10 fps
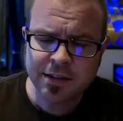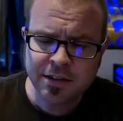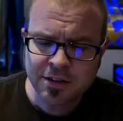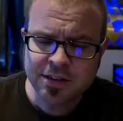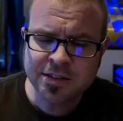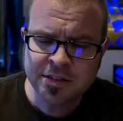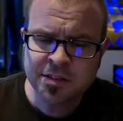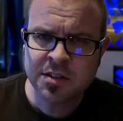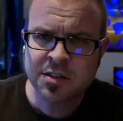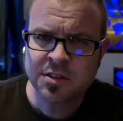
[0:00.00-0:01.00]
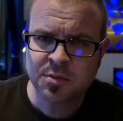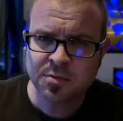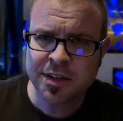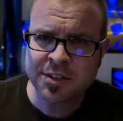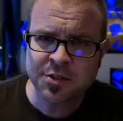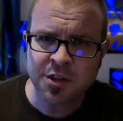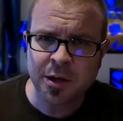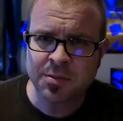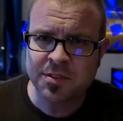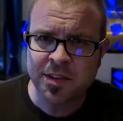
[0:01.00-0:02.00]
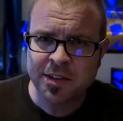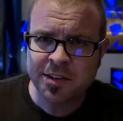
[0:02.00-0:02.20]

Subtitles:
There is some price drops